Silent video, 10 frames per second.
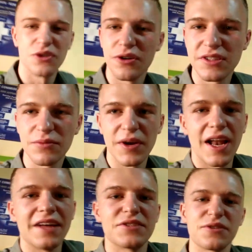teachers and
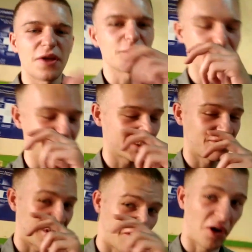realize there's other things
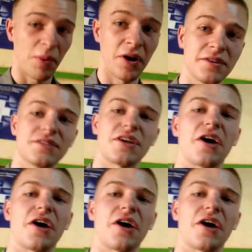to find out about.